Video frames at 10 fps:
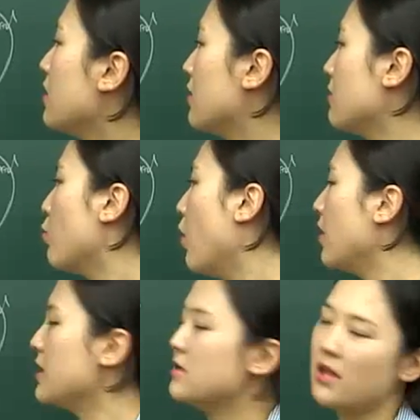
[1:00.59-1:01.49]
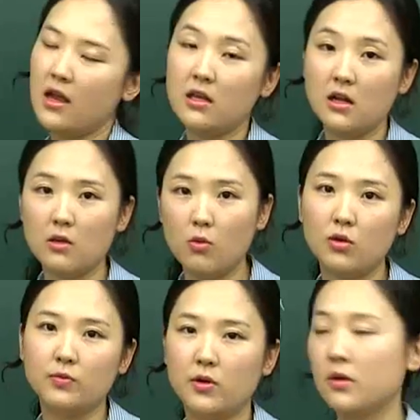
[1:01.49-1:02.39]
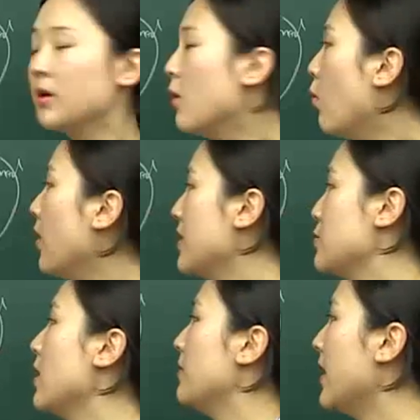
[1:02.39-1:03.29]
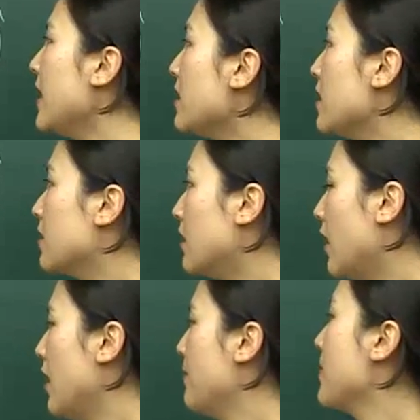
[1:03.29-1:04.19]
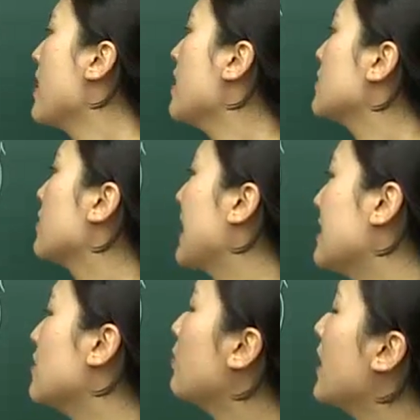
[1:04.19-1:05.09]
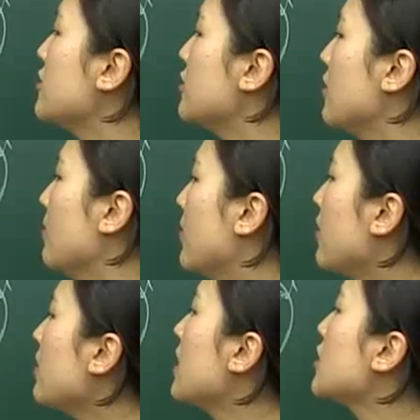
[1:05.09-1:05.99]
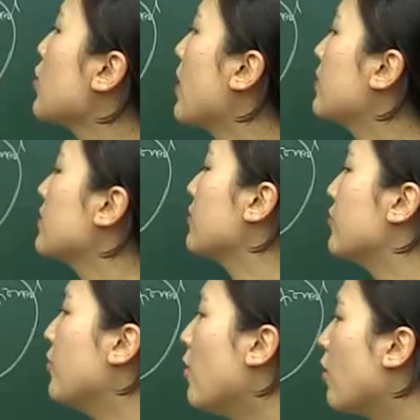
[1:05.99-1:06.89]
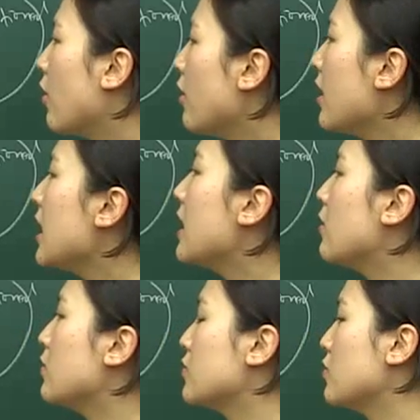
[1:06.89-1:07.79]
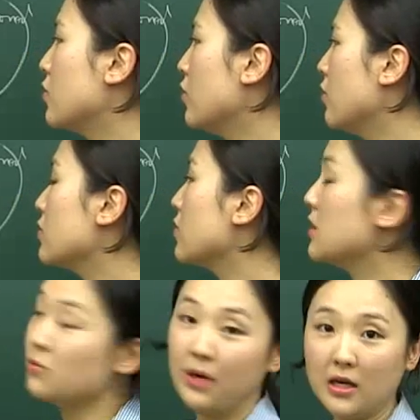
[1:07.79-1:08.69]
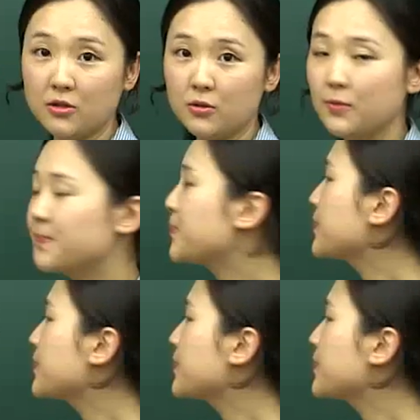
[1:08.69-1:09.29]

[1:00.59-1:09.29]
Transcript: 1 is technically 1 over 1 as well, right? So that's a rational number. Square root of 4 equals to 2, so it's rational.